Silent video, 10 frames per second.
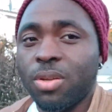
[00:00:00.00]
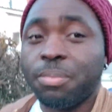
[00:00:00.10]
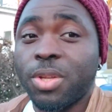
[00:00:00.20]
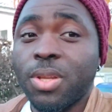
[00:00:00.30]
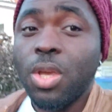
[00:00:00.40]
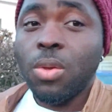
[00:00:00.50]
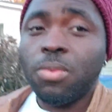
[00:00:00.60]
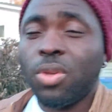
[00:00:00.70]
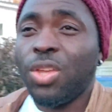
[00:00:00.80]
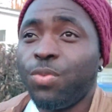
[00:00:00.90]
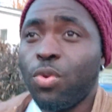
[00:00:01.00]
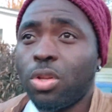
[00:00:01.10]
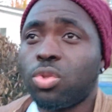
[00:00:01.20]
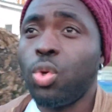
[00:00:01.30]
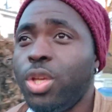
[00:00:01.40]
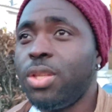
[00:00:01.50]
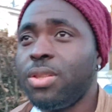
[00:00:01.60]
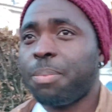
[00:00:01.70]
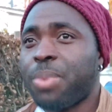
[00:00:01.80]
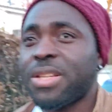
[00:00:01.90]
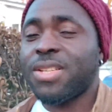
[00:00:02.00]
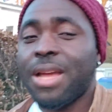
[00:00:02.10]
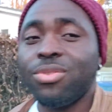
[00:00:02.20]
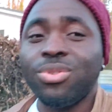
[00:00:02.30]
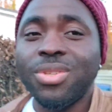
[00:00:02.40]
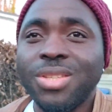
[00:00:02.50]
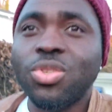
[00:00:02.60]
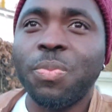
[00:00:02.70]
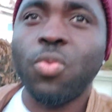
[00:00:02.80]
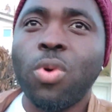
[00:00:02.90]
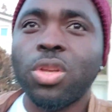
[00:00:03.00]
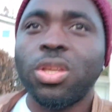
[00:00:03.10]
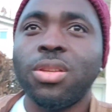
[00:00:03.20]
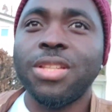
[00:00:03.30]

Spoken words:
but if you are doing the practical, you need to be working.